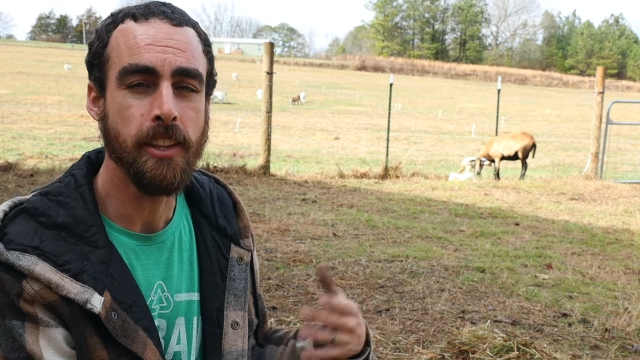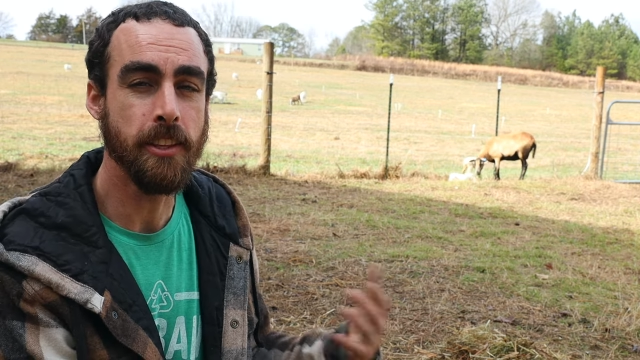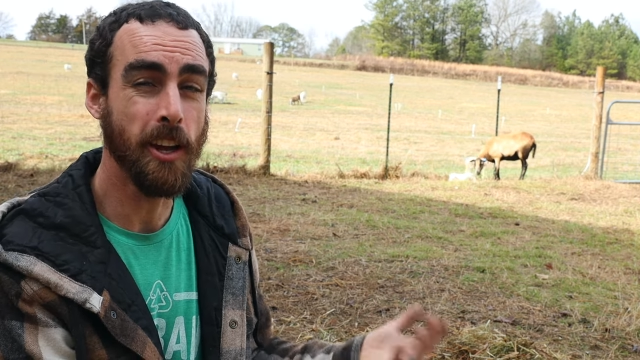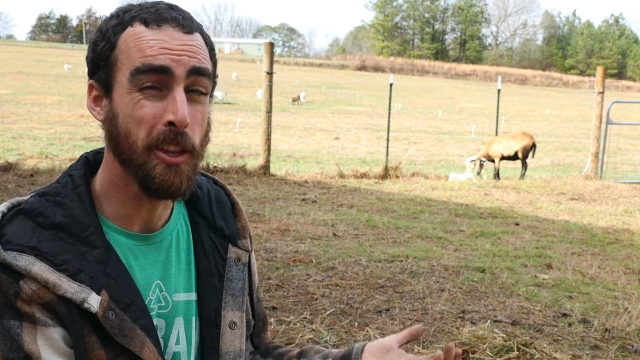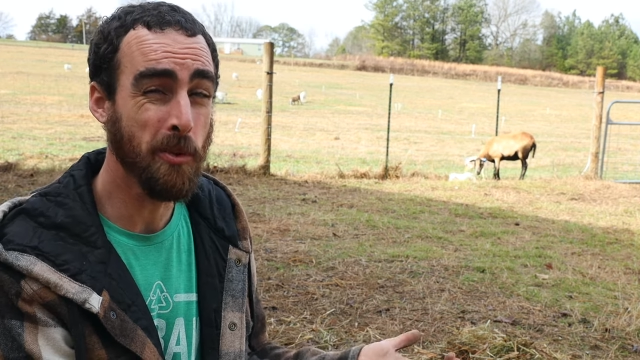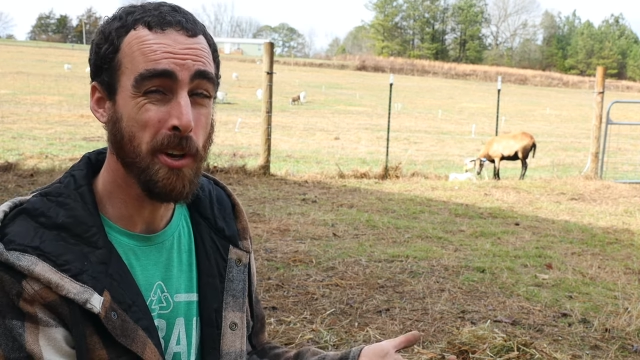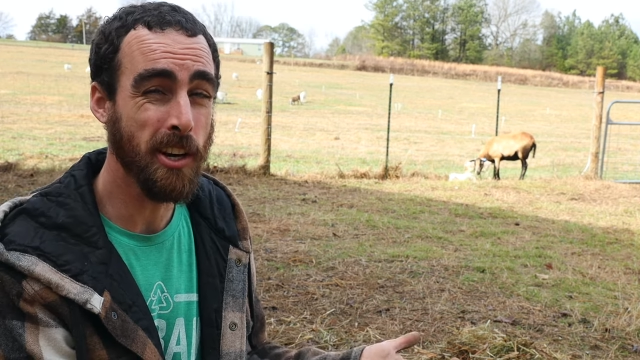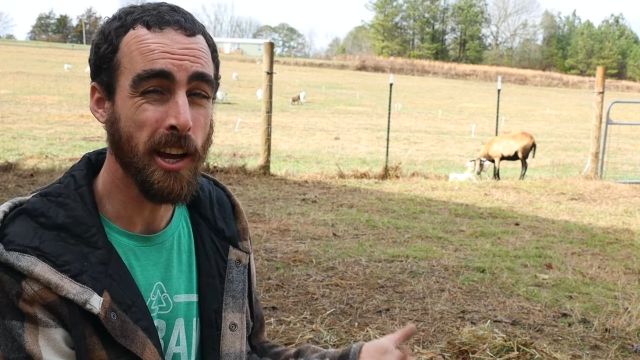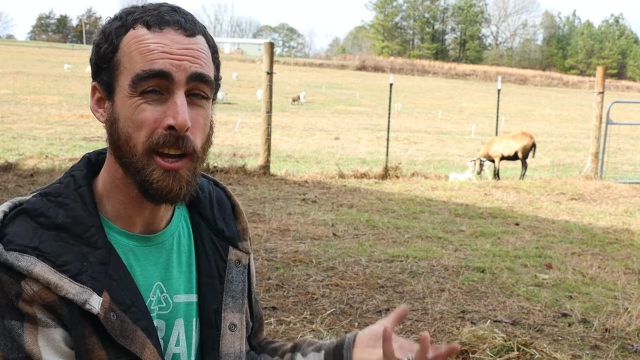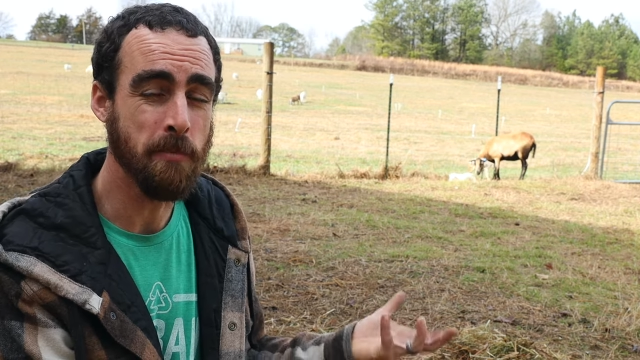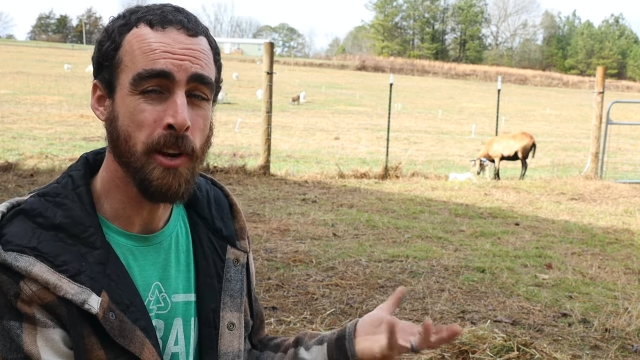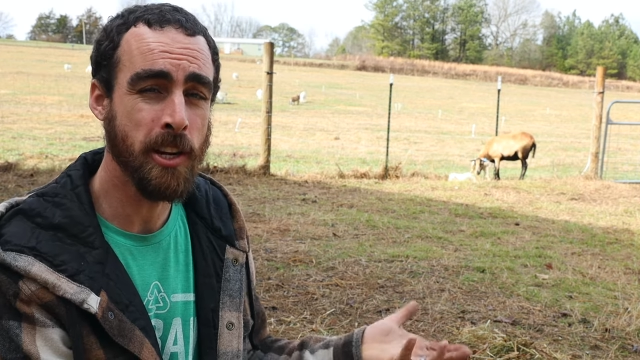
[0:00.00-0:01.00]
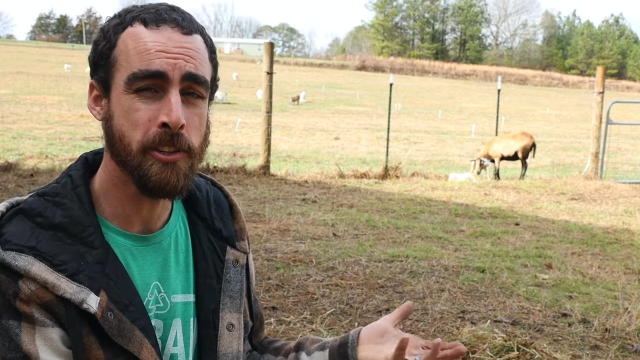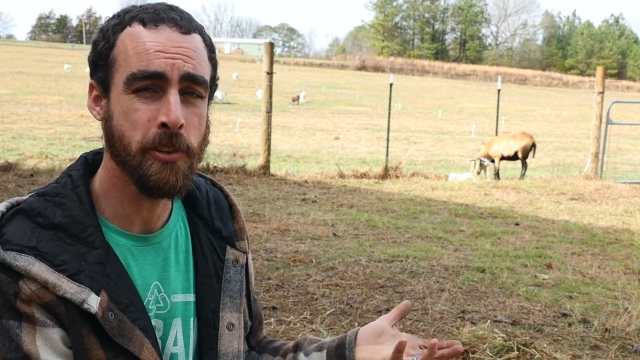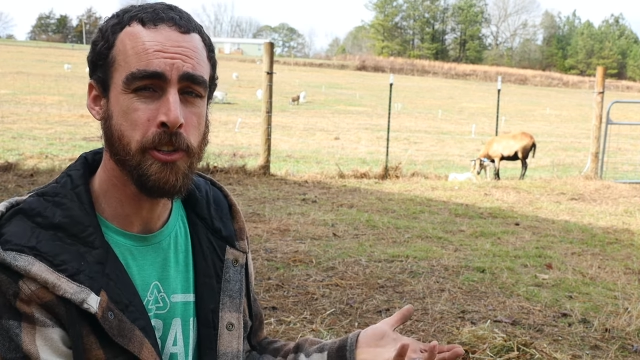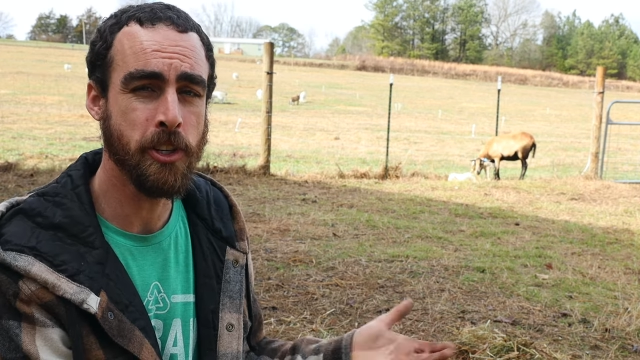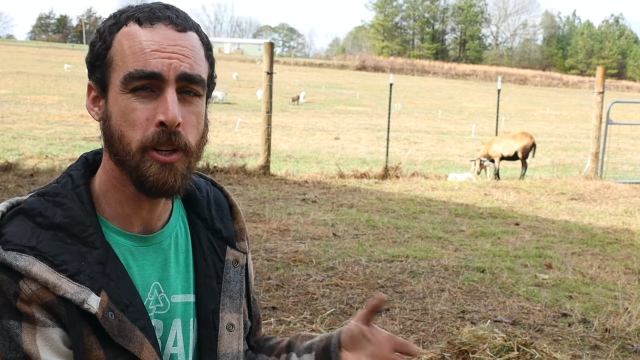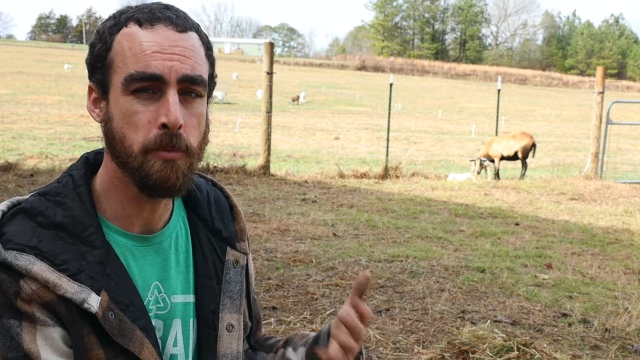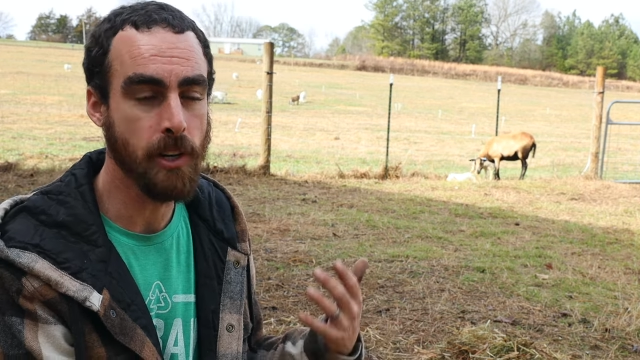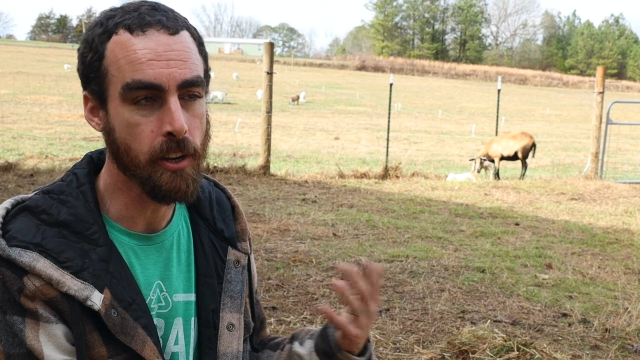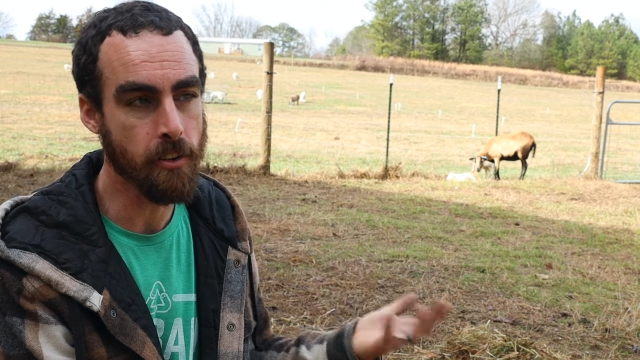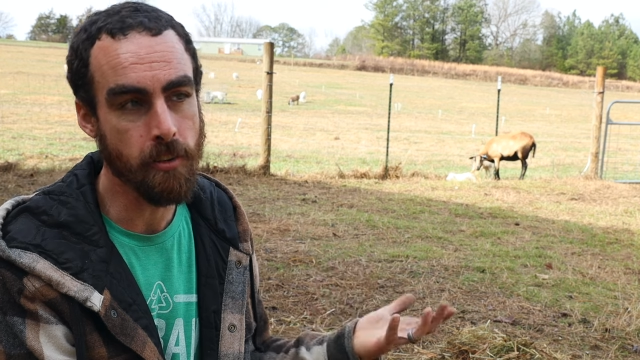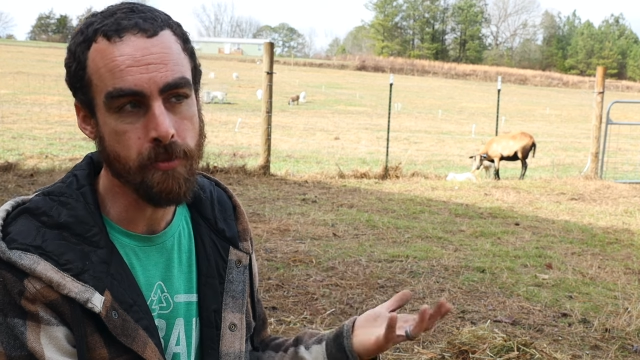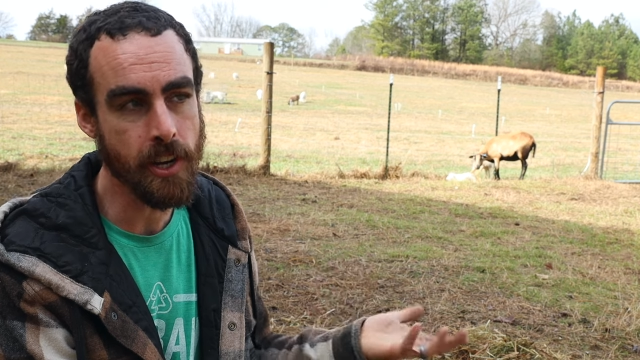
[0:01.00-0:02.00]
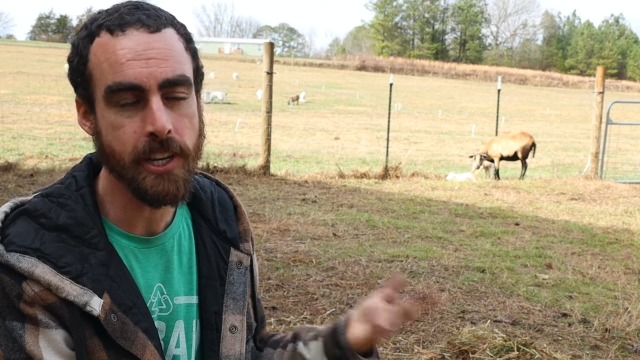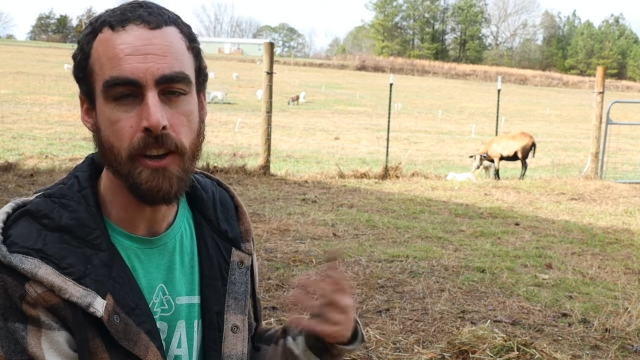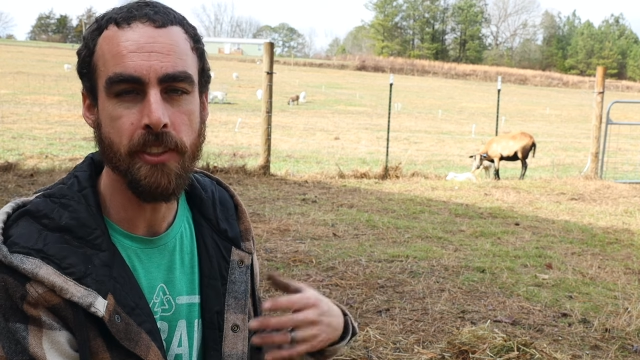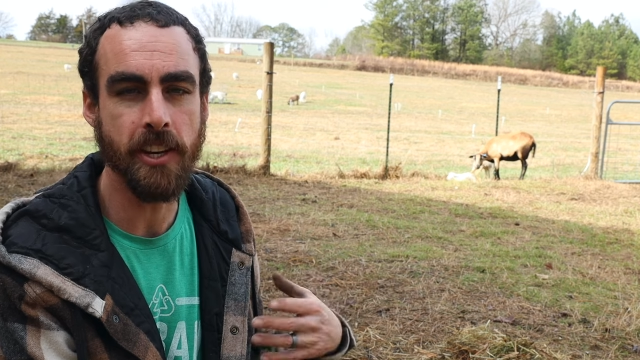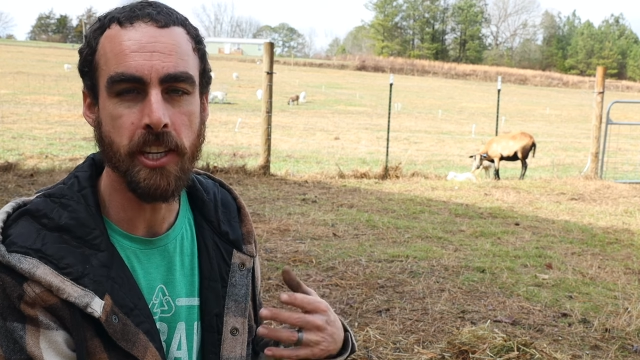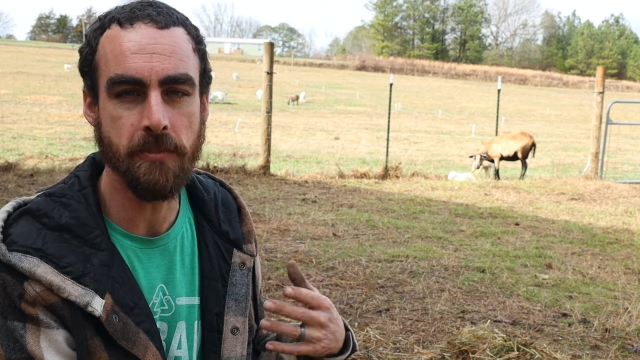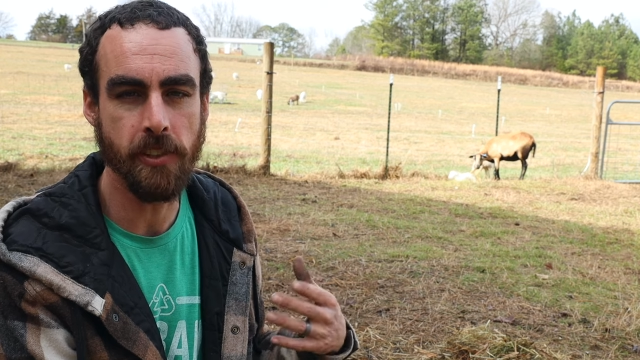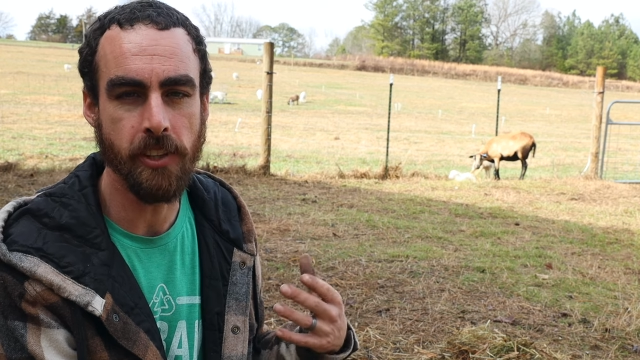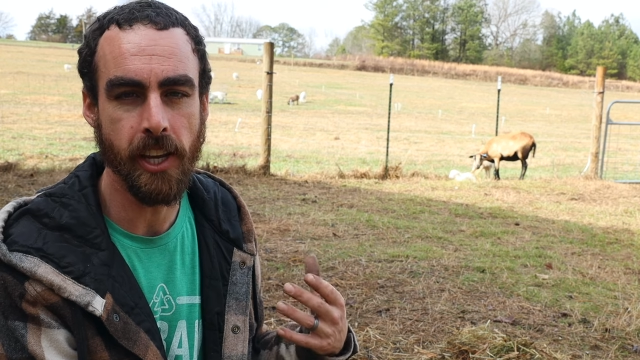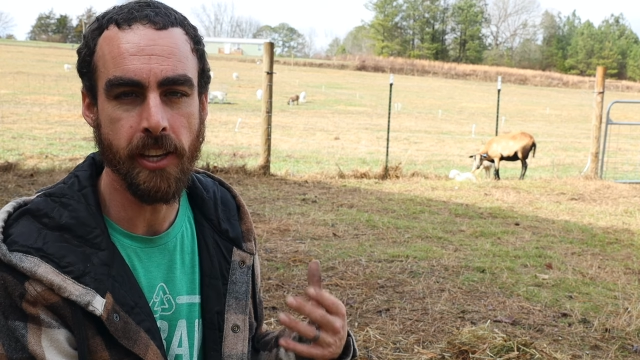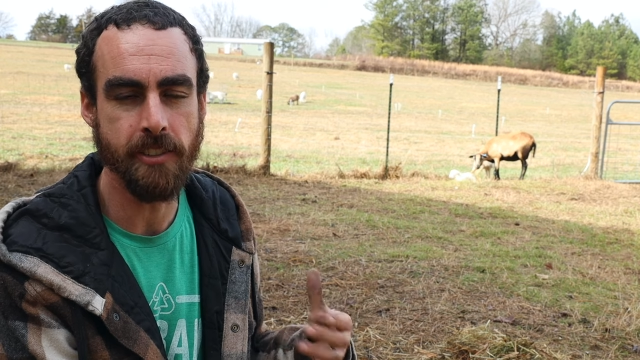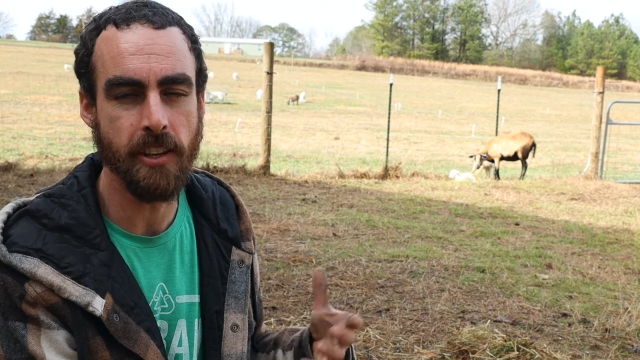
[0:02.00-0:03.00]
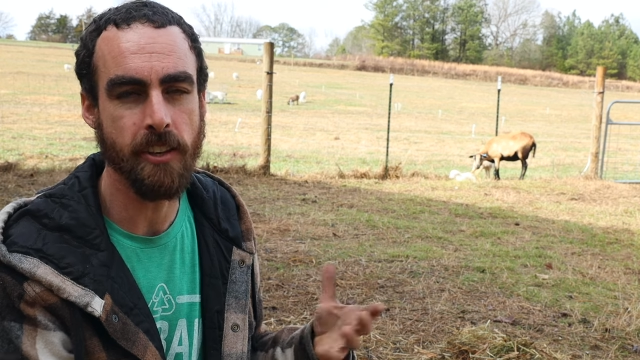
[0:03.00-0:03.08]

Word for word: The other one, I'm not so sure, but I'll find out in the next few days.